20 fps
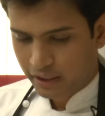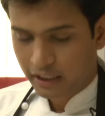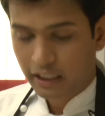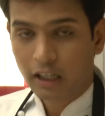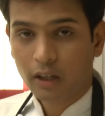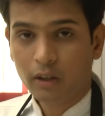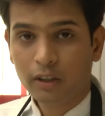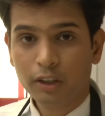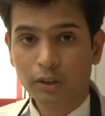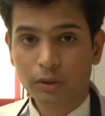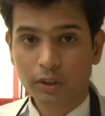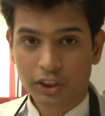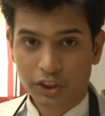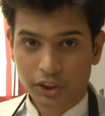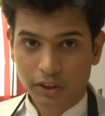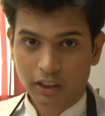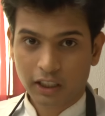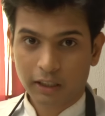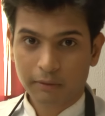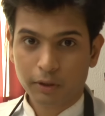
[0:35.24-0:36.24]
And now into the
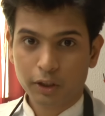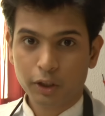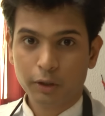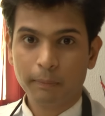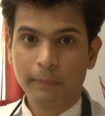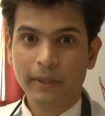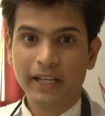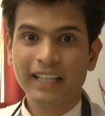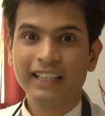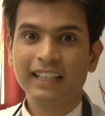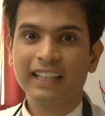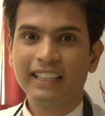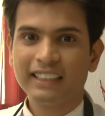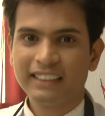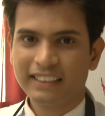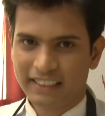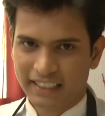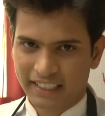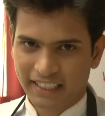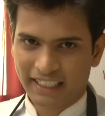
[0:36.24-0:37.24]
sugar, I'm going to break
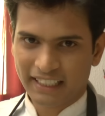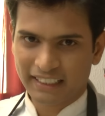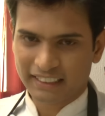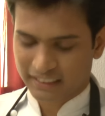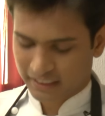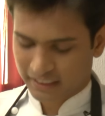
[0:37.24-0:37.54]
three